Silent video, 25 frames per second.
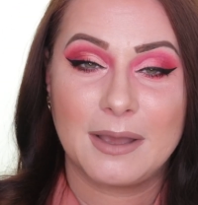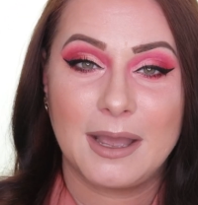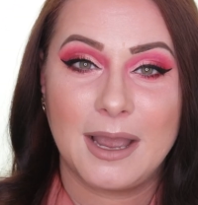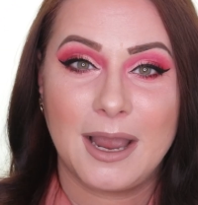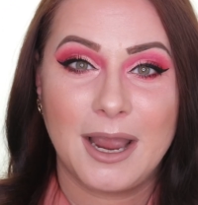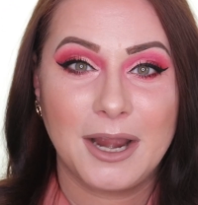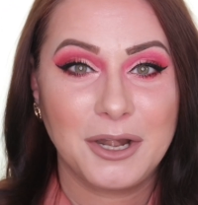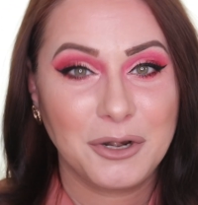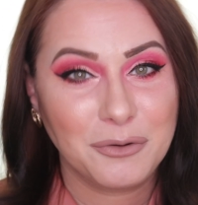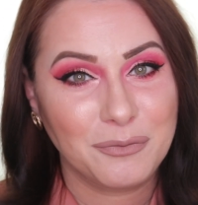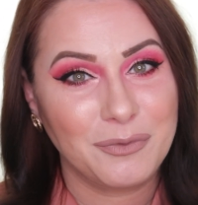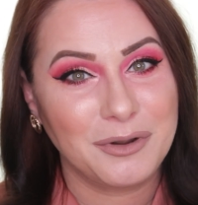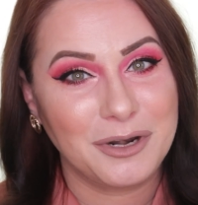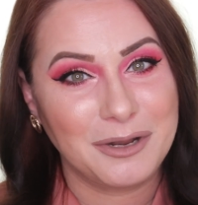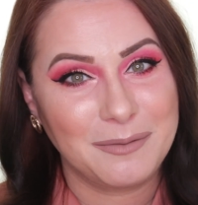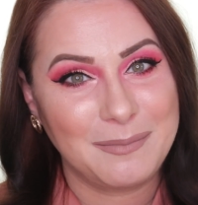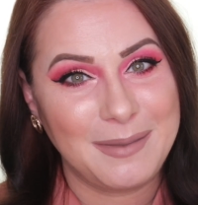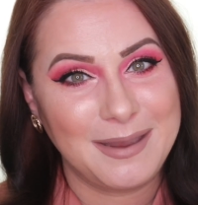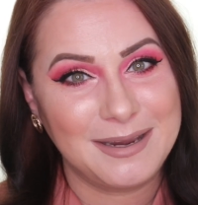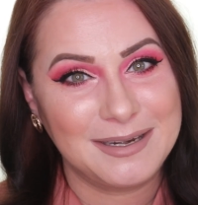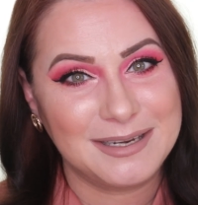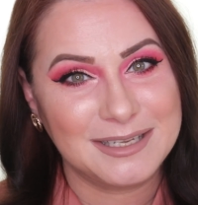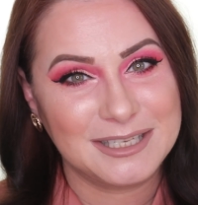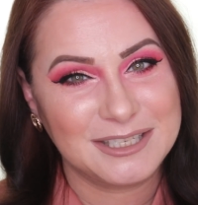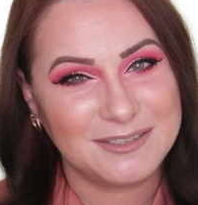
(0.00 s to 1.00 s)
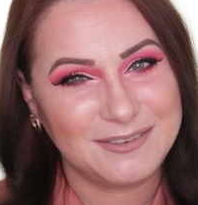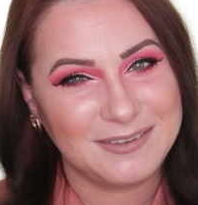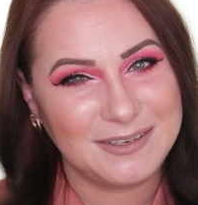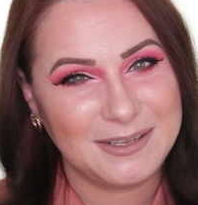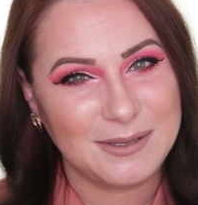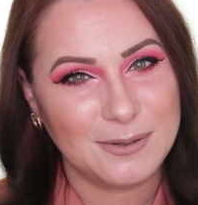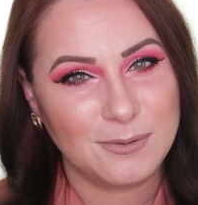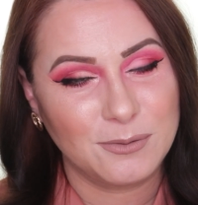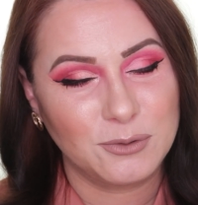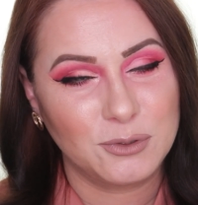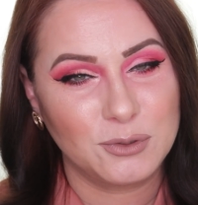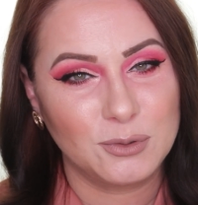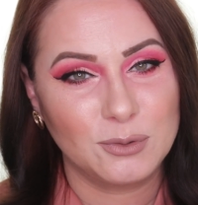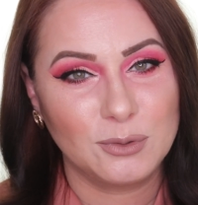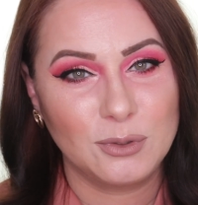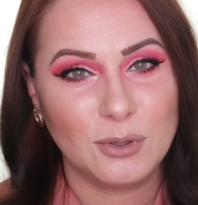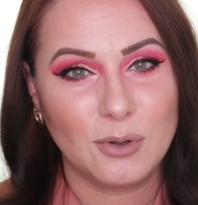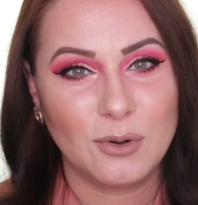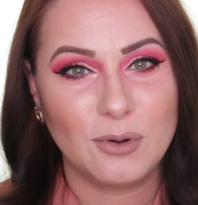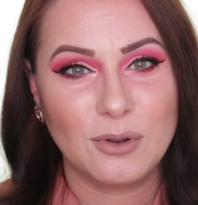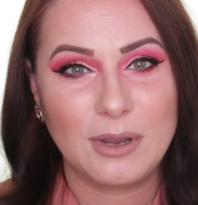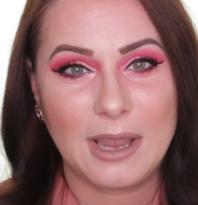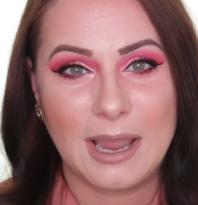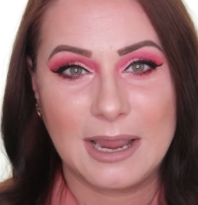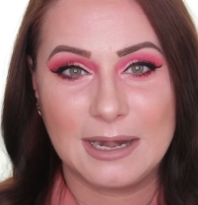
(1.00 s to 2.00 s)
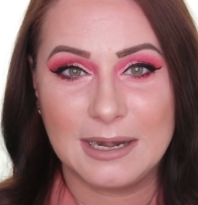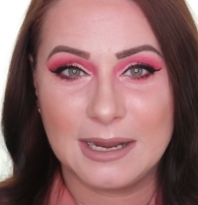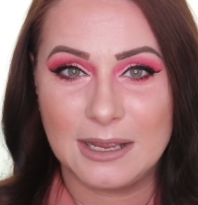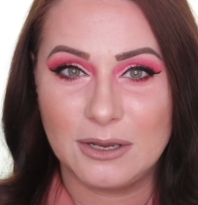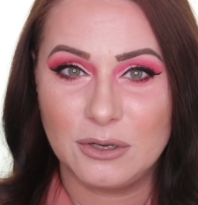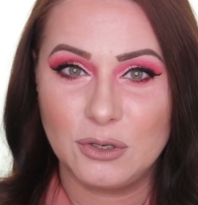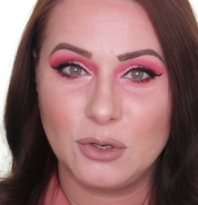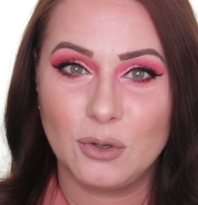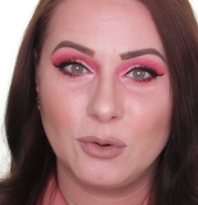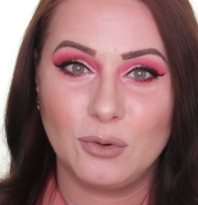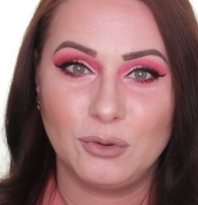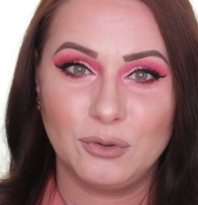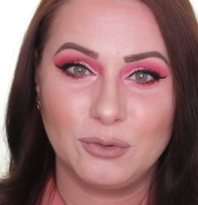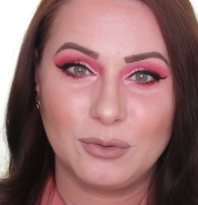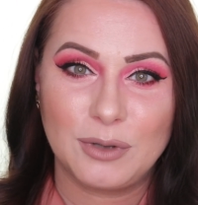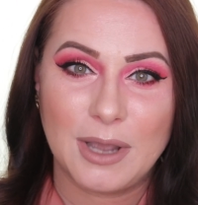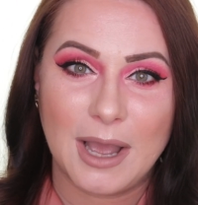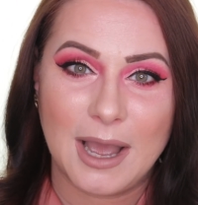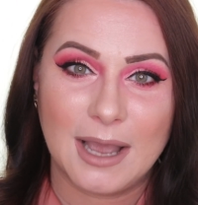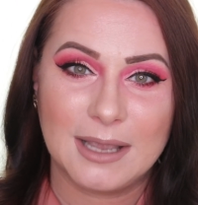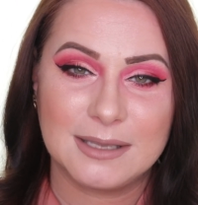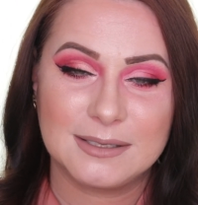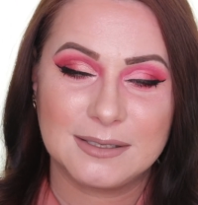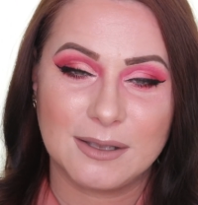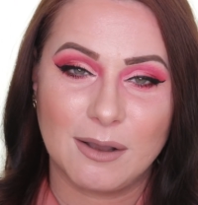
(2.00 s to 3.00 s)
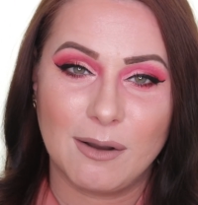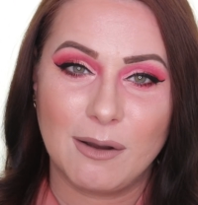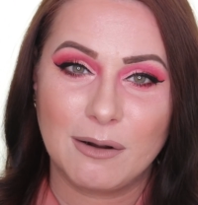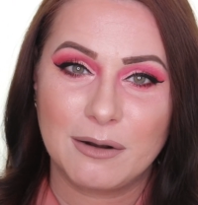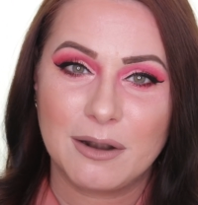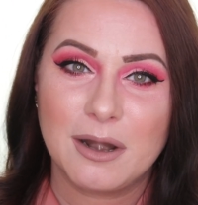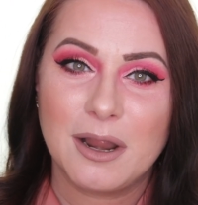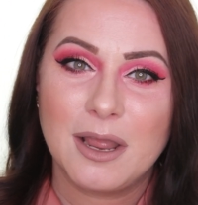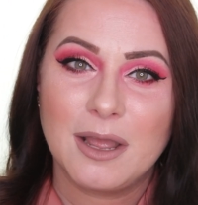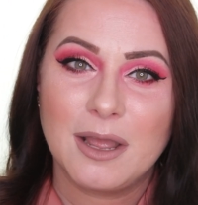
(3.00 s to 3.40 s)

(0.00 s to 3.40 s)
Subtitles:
I don't want to make this video too long, and I know you guys are